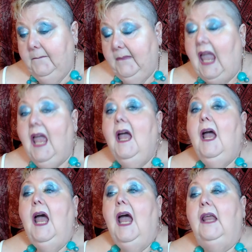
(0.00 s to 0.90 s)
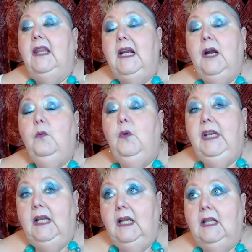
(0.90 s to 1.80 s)
And then I would get the
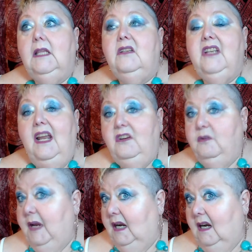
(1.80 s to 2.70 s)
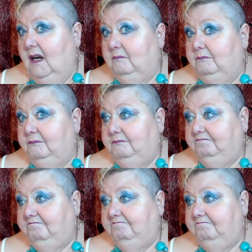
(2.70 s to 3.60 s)
stage makeup.
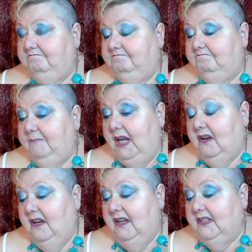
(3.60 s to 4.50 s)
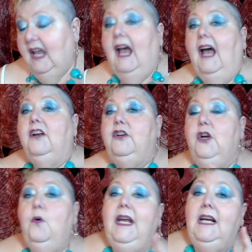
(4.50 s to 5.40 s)
Because doing
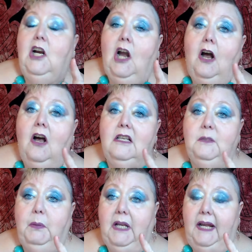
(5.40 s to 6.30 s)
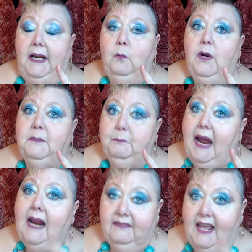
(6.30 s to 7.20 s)
cosplay, which back then
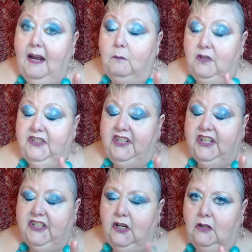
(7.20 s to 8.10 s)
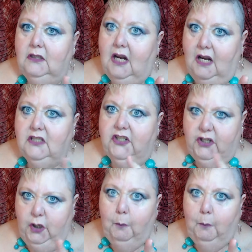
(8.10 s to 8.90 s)
was just called costuming,